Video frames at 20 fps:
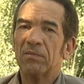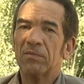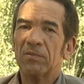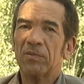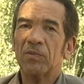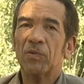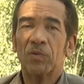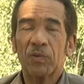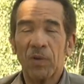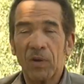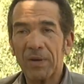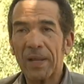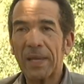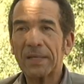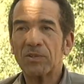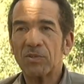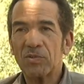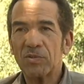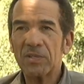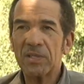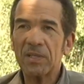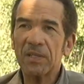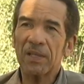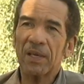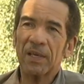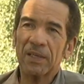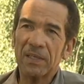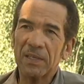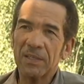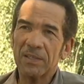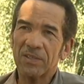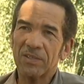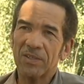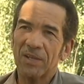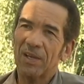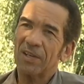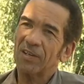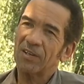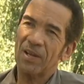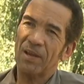or don't like to see their kids
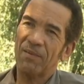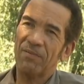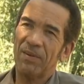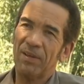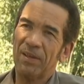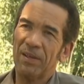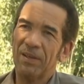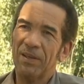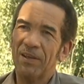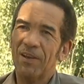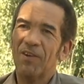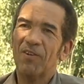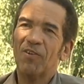traveling